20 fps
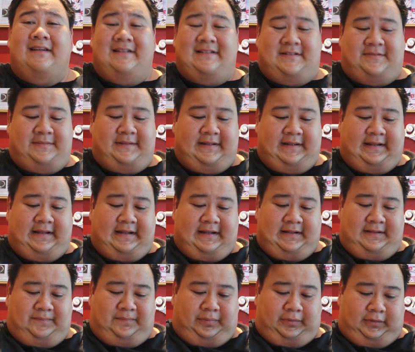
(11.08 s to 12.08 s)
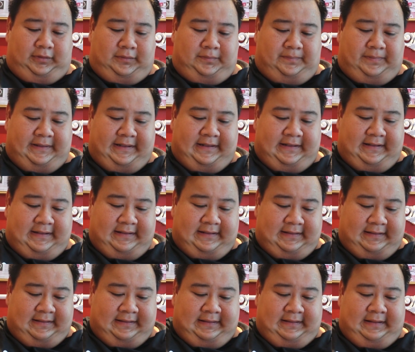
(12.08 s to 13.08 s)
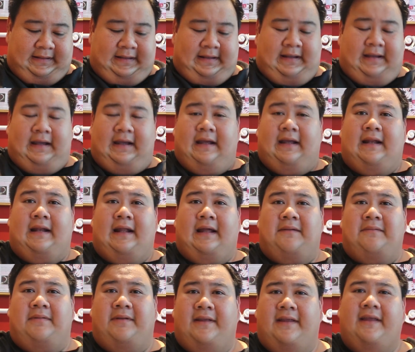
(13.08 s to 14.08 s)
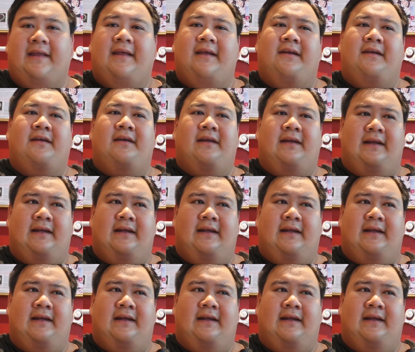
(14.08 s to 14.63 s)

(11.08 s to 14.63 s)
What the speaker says: It's me again, Paul P, and I'm here